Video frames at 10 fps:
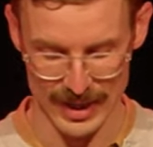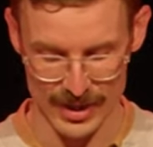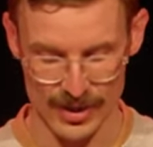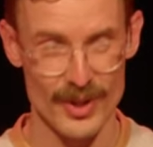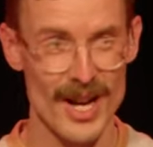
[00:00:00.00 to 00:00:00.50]

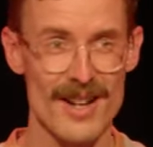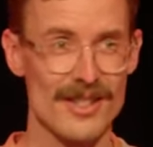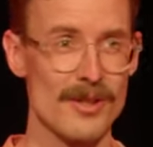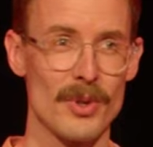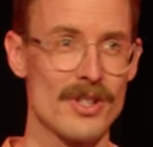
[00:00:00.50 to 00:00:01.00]
So we
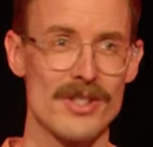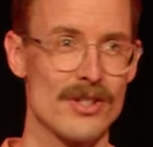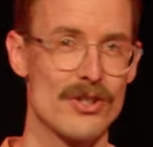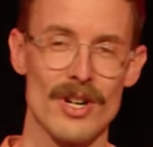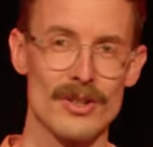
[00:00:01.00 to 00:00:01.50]
aren't supposed to
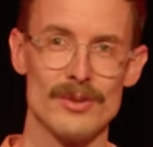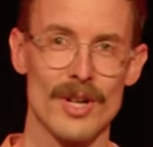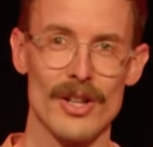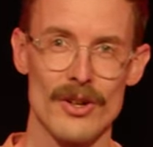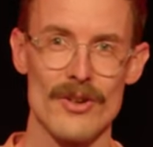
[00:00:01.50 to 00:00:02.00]
struggle
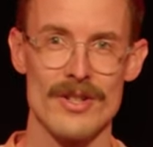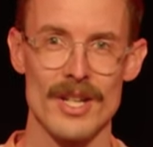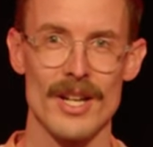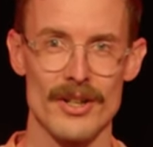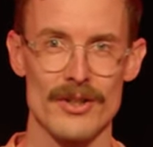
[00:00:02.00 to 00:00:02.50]
alone
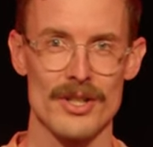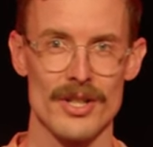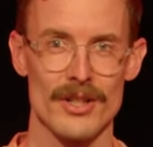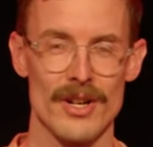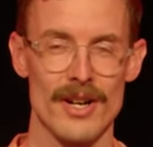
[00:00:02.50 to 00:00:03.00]
in our
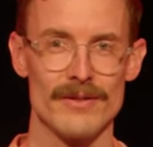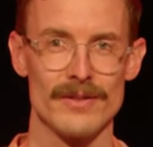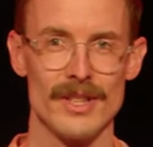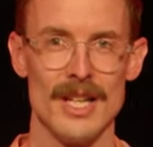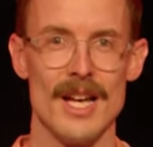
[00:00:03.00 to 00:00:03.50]
Christian life.